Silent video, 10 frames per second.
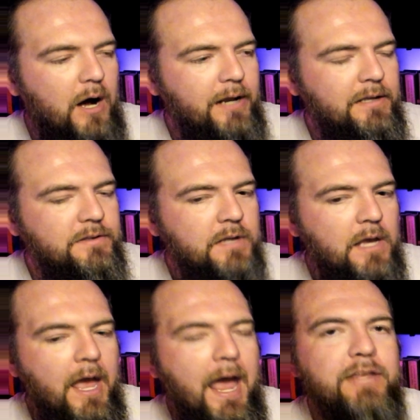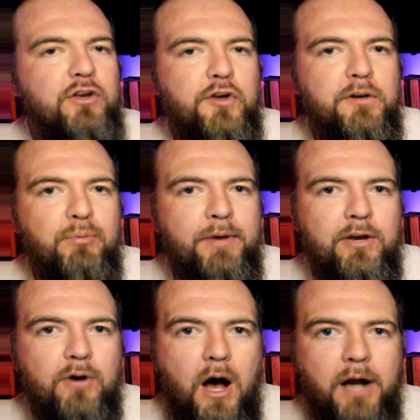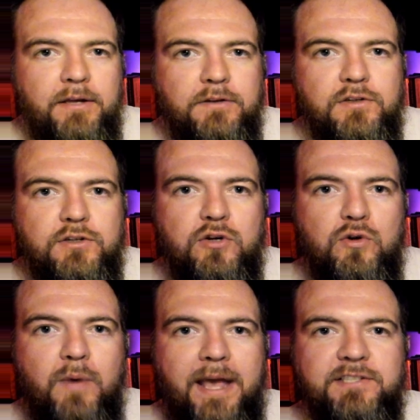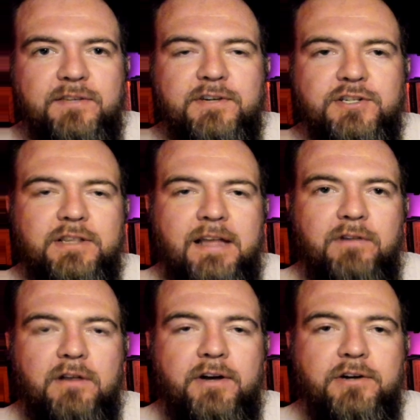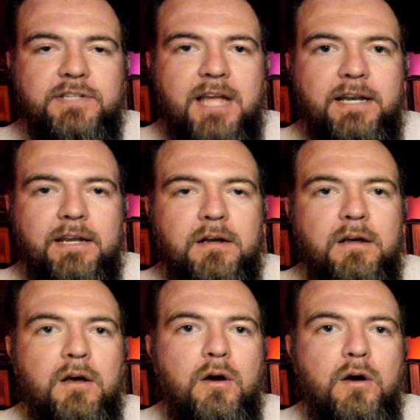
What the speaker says: audience, and you can bring your audience to a sufficient level of understanding